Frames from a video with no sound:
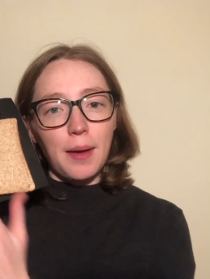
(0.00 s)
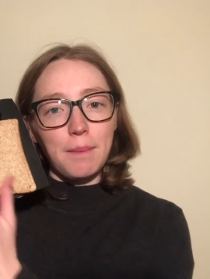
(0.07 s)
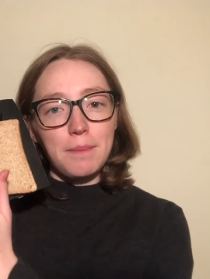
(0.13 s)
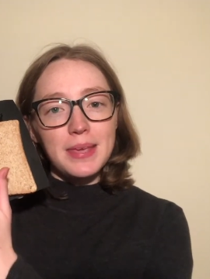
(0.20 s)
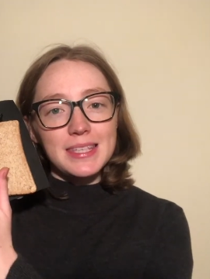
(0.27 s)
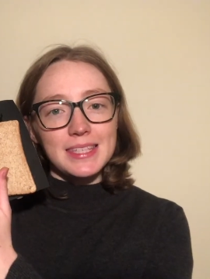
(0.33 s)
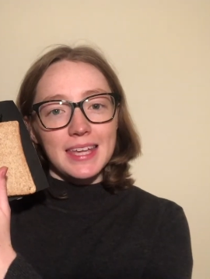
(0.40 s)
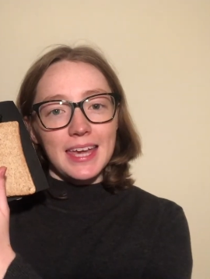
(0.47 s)
a
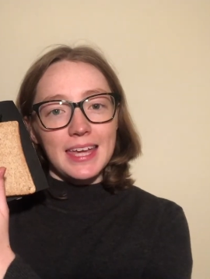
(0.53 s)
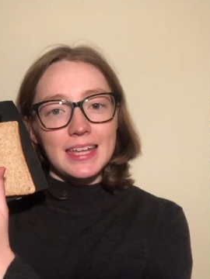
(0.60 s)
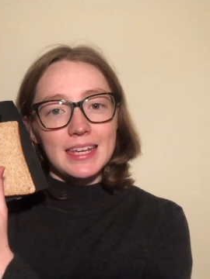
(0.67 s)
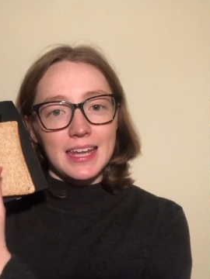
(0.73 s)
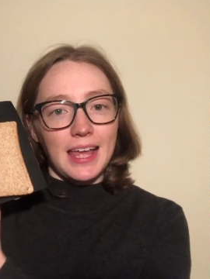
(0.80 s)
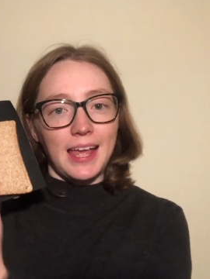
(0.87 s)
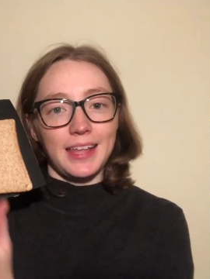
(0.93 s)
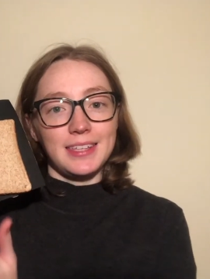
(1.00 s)
biscuit
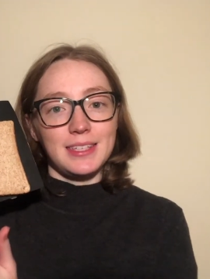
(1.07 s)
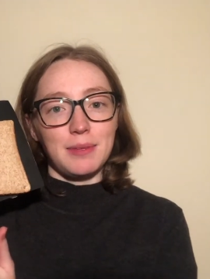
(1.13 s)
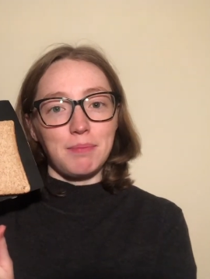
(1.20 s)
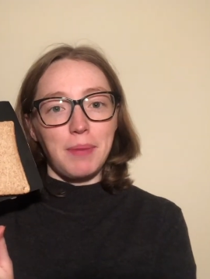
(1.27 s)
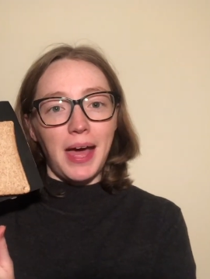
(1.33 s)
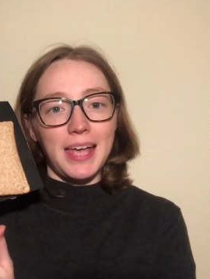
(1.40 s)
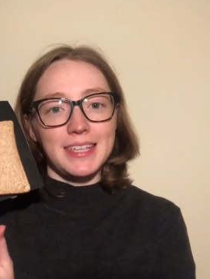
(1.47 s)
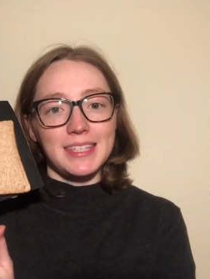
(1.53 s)
and
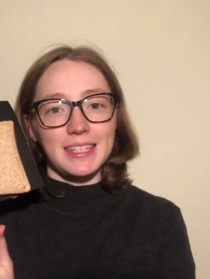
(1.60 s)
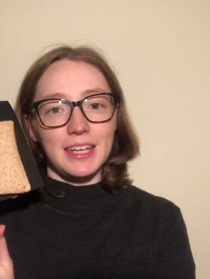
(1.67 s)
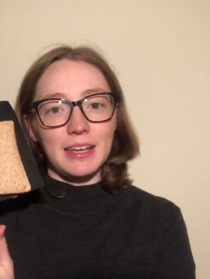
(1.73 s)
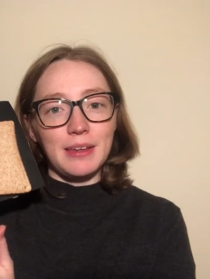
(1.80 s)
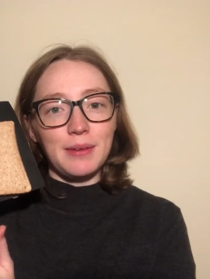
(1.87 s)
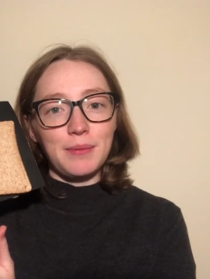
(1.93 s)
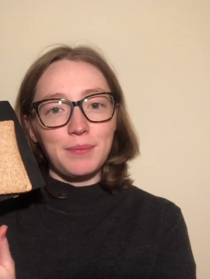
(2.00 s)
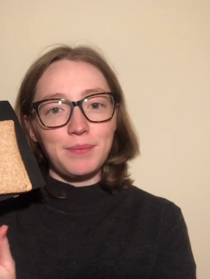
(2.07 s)
some pasta.